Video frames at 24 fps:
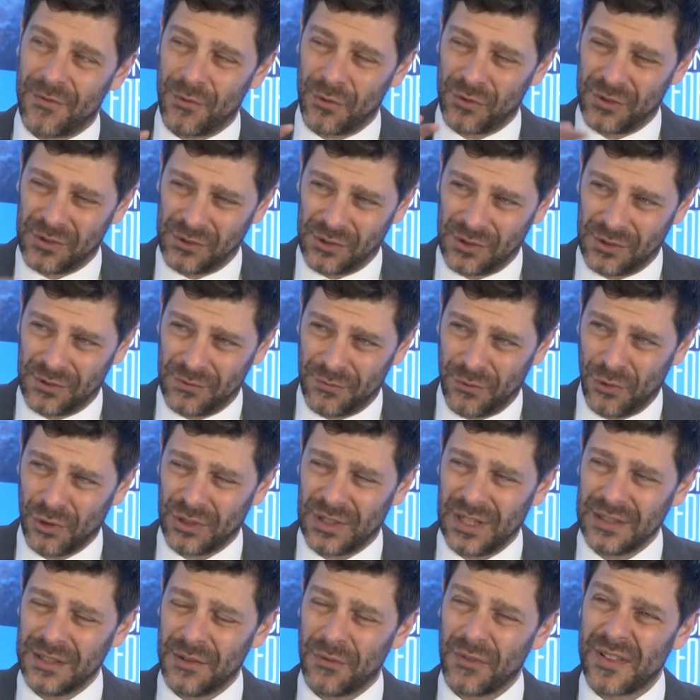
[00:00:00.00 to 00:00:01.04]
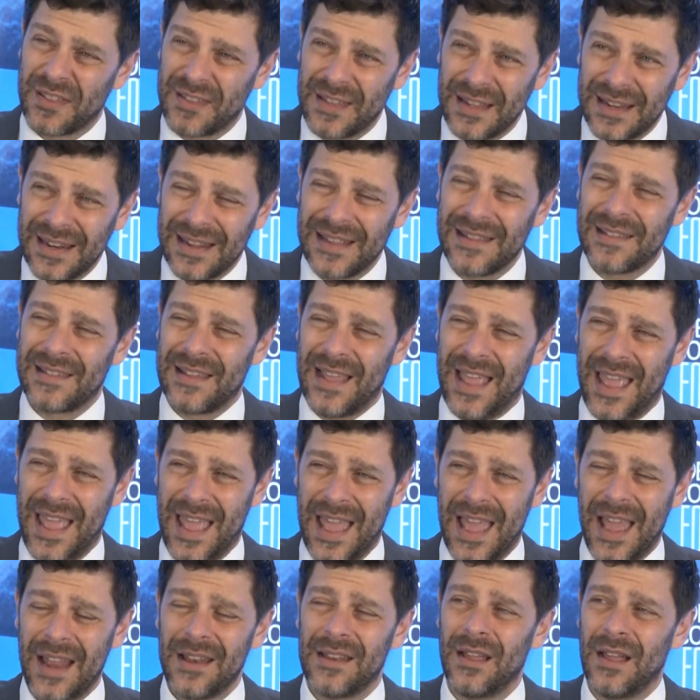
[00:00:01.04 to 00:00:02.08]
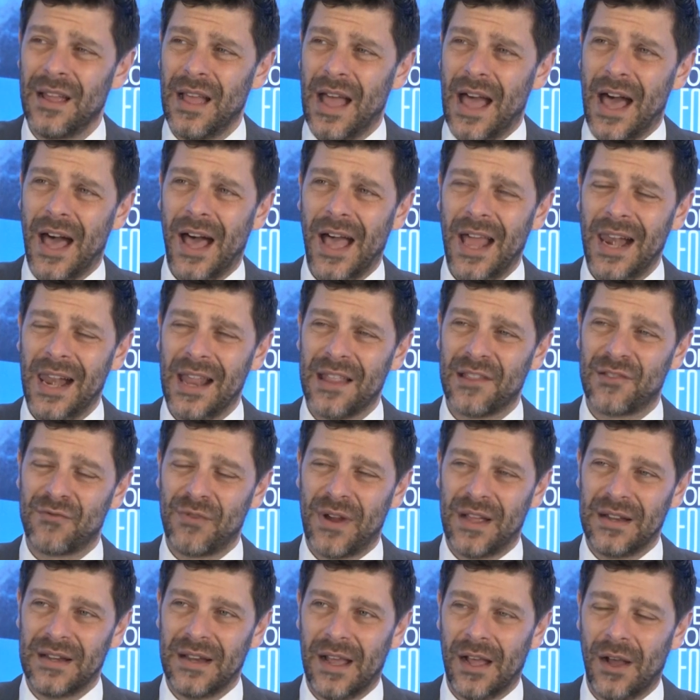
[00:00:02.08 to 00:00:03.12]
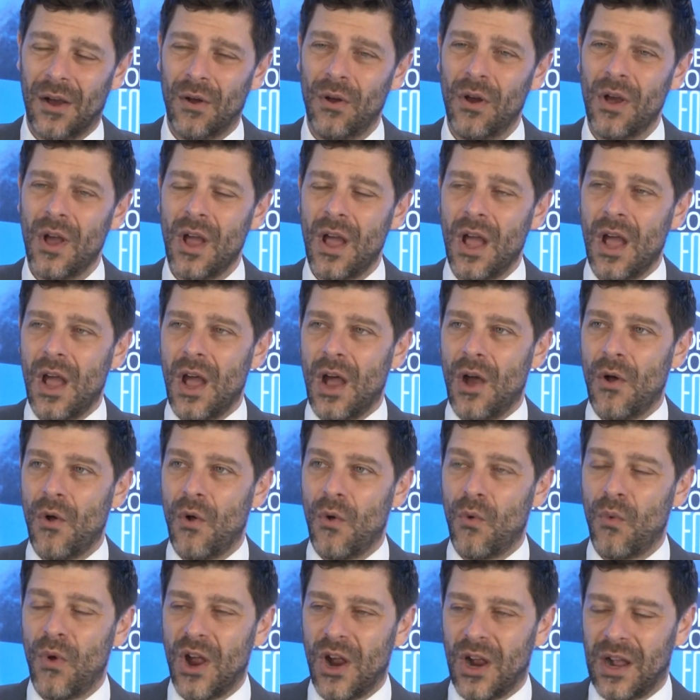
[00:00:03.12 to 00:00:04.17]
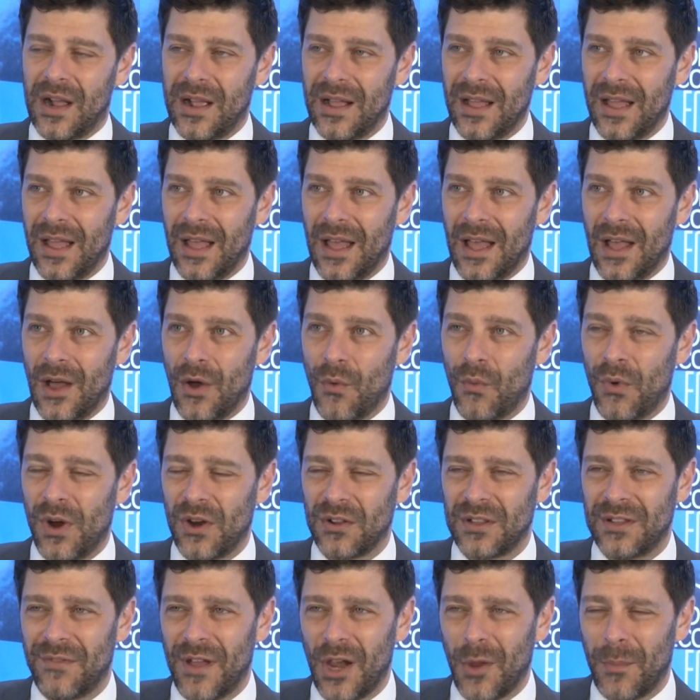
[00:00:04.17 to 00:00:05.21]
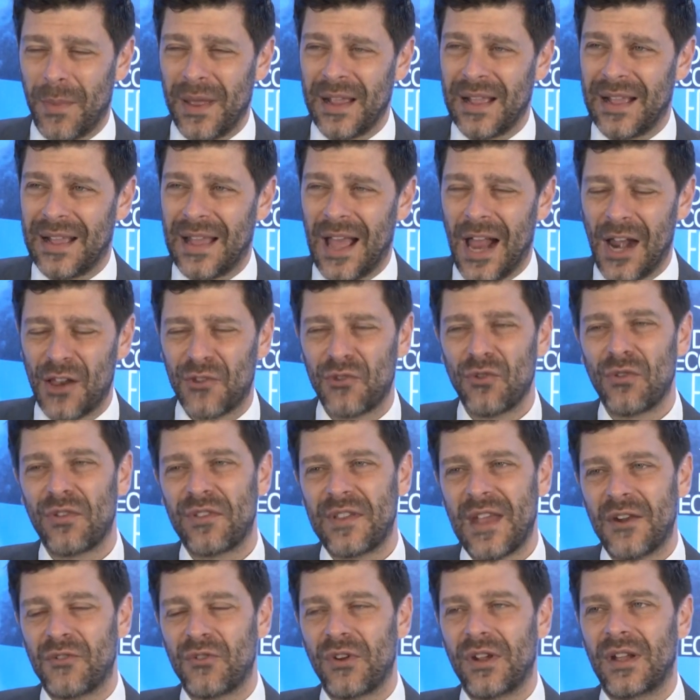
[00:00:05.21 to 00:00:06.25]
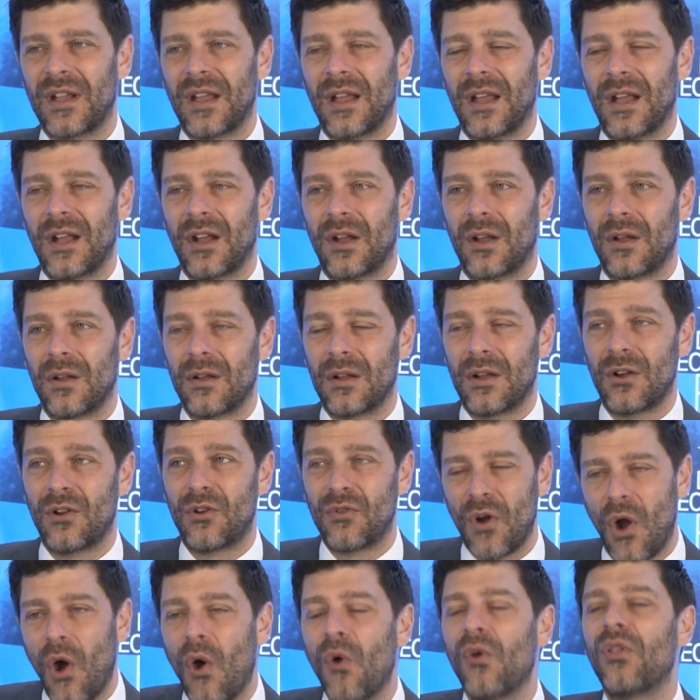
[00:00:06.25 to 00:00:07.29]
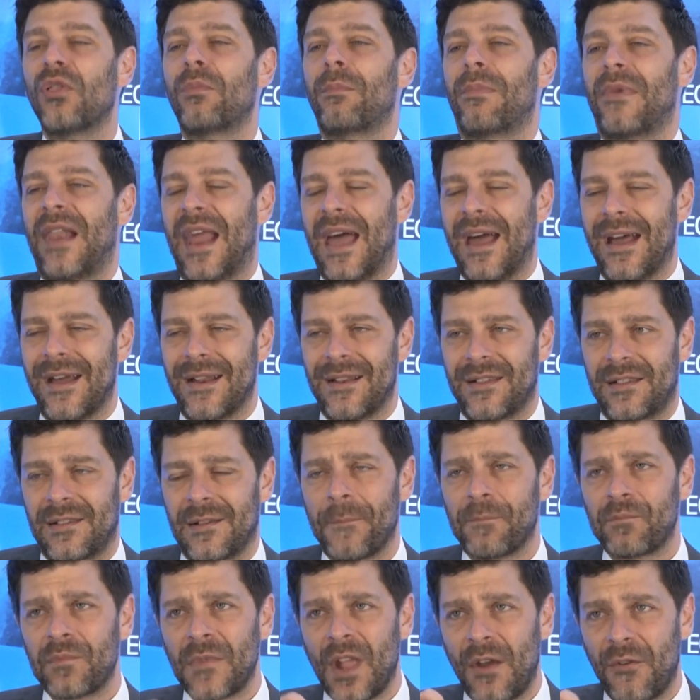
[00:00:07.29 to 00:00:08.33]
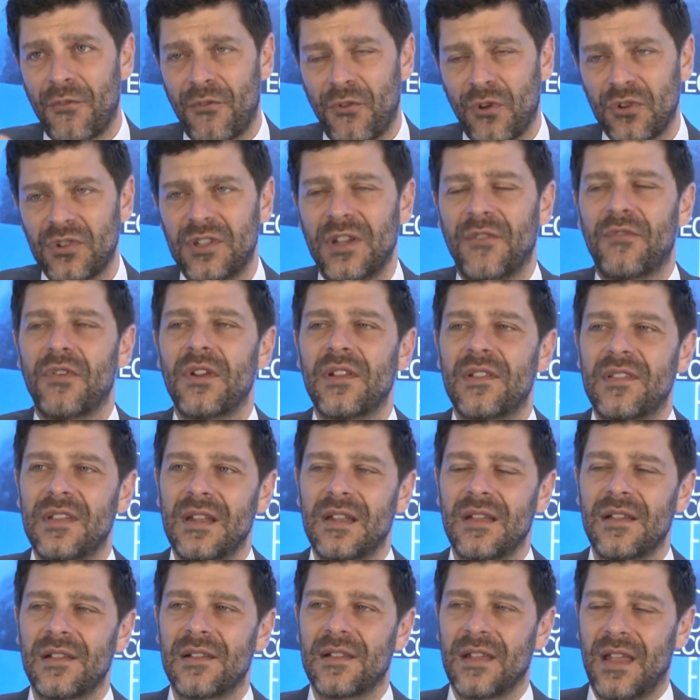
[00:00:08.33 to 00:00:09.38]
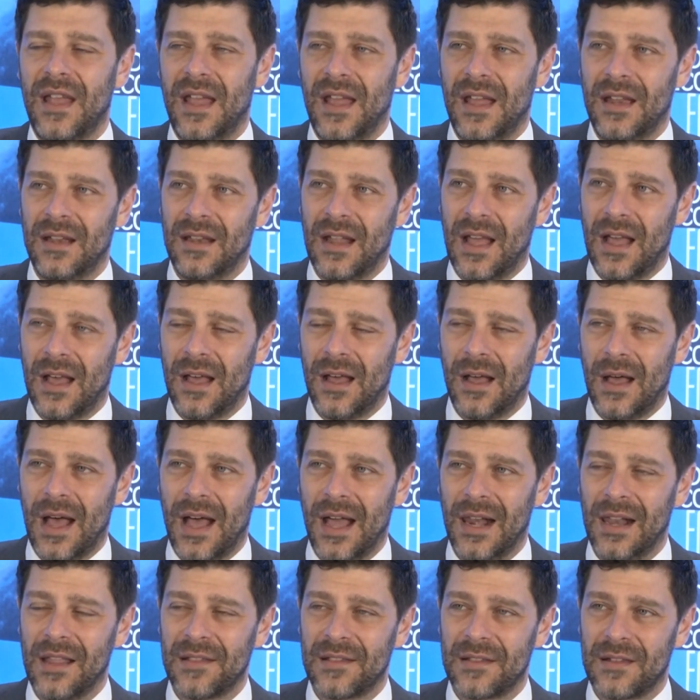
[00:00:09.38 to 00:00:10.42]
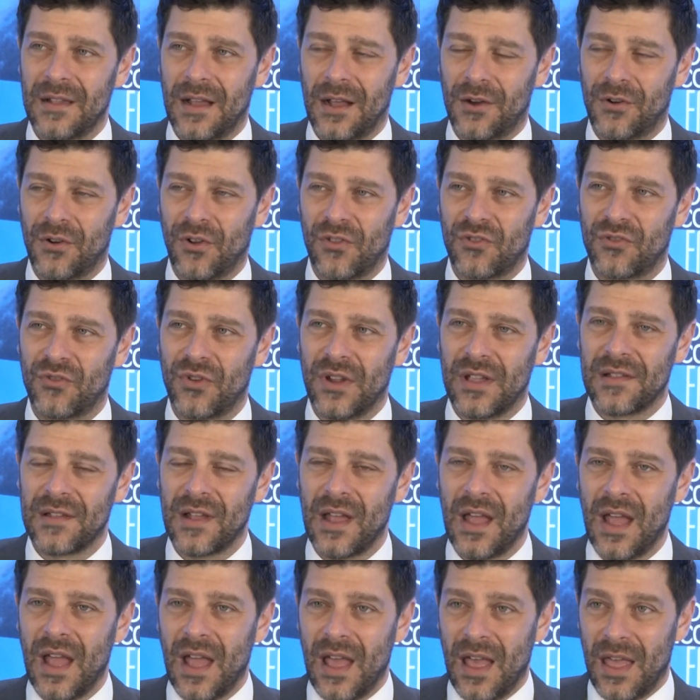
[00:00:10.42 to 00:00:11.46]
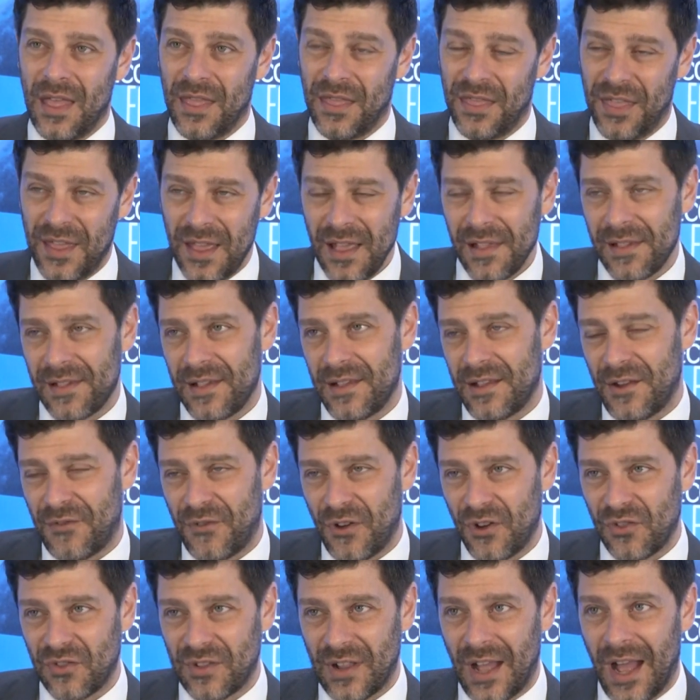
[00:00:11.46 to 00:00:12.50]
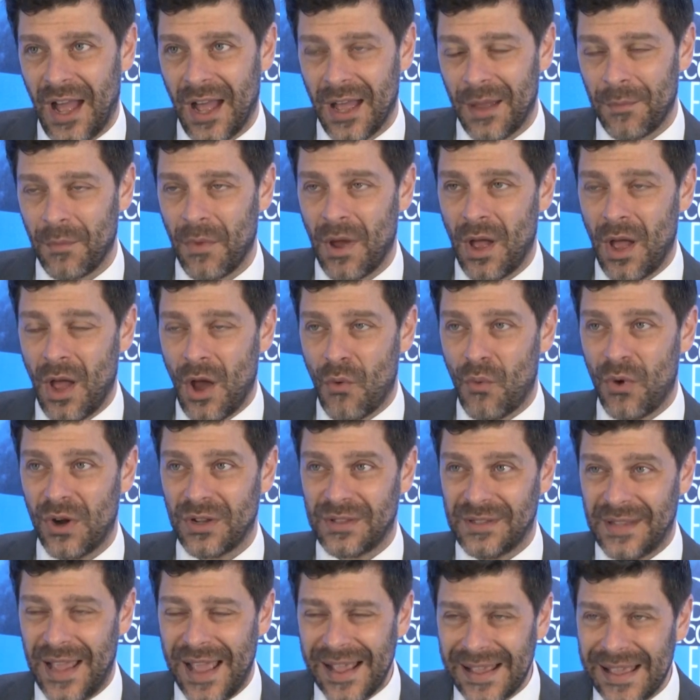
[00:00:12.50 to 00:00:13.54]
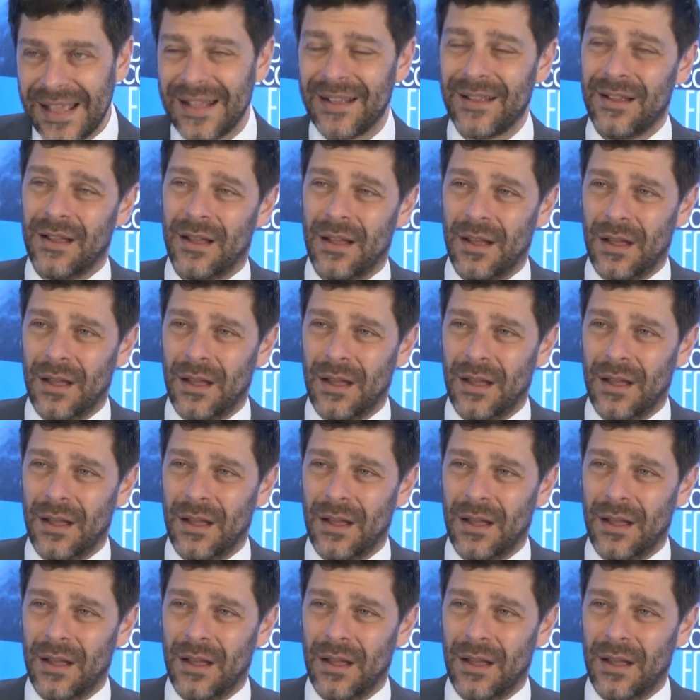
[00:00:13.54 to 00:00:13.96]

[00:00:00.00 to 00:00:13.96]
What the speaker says: for 14 different cities and islands right now, where we're developing cultural-centric growth plans for different cities and islands across Greece. This is the first time we're taking